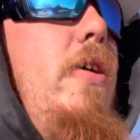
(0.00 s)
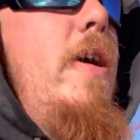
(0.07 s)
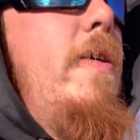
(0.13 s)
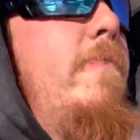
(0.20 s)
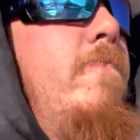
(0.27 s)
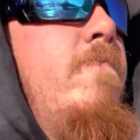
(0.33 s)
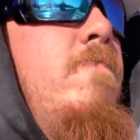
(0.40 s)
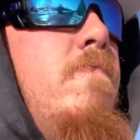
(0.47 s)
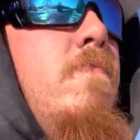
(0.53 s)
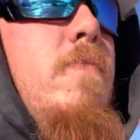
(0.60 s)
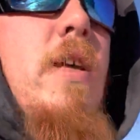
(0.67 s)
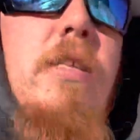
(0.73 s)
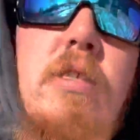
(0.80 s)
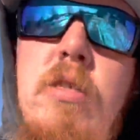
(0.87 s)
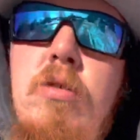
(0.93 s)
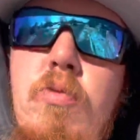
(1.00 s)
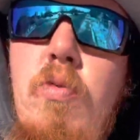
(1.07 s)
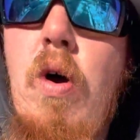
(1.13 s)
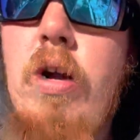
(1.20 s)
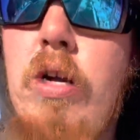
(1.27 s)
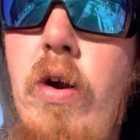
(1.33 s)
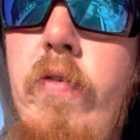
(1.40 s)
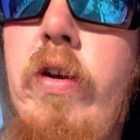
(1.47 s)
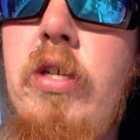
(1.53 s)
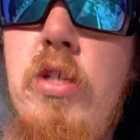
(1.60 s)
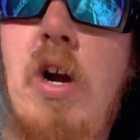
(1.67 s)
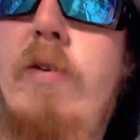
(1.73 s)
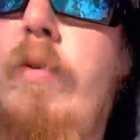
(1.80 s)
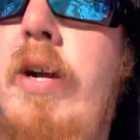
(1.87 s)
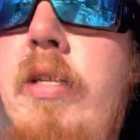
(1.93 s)
Um, let's walk over to
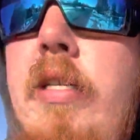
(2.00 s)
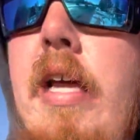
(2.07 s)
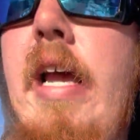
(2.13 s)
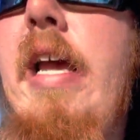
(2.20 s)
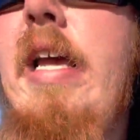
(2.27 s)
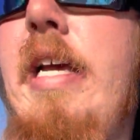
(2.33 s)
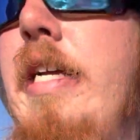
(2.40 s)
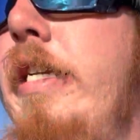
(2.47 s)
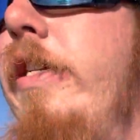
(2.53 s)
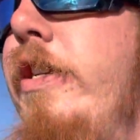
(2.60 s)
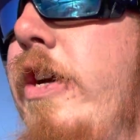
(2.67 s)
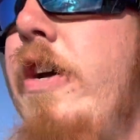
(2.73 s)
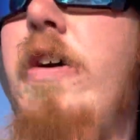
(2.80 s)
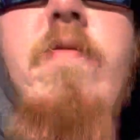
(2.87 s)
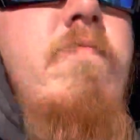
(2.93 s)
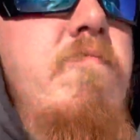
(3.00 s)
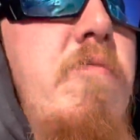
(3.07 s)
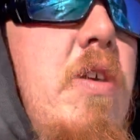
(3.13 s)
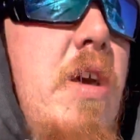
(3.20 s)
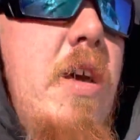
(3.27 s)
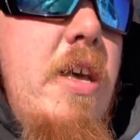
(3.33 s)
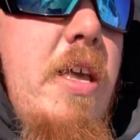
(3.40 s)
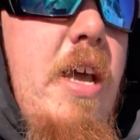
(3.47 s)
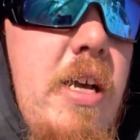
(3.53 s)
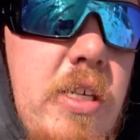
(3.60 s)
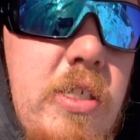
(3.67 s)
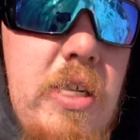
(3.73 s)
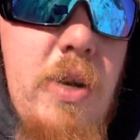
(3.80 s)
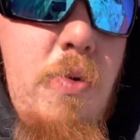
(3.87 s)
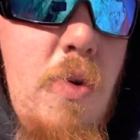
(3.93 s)
Starbucks and uh, yeah,
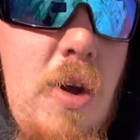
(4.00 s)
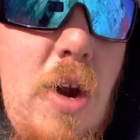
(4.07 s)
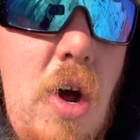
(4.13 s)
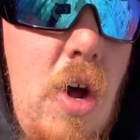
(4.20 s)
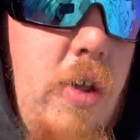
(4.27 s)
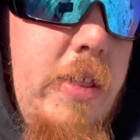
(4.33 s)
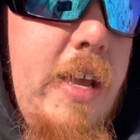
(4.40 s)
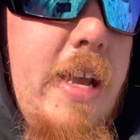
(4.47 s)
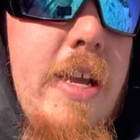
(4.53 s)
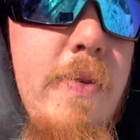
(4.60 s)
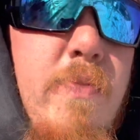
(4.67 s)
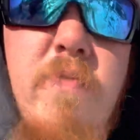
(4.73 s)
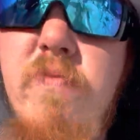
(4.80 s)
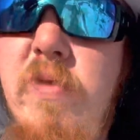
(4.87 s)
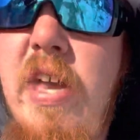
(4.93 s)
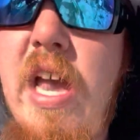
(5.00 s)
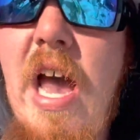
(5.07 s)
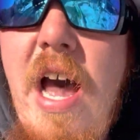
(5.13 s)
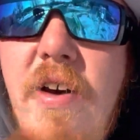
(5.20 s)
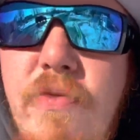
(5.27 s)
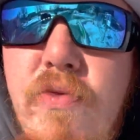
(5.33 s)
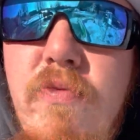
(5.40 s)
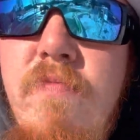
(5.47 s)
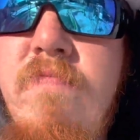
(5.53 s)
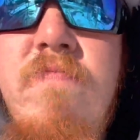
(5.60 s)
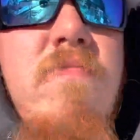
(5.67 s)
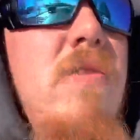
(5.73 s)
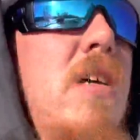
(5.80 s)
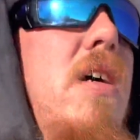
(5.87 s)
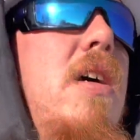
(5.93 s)
see what all they they have.
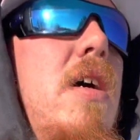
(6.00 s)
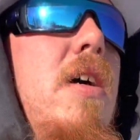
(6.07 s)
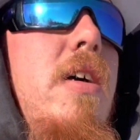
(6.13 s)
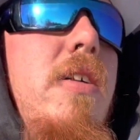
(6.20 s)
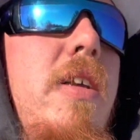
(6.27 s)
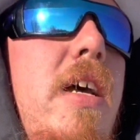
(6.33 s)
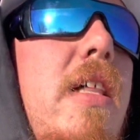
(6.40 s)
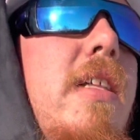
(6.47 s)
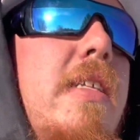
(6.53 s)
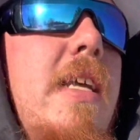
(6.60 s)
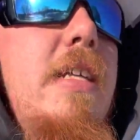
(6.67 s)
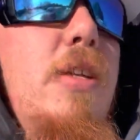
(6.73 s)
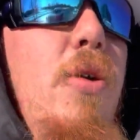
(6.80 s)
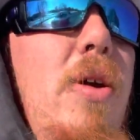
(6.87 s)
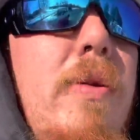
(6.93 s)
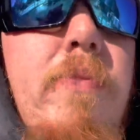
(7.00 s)
Yeah, let's get to it.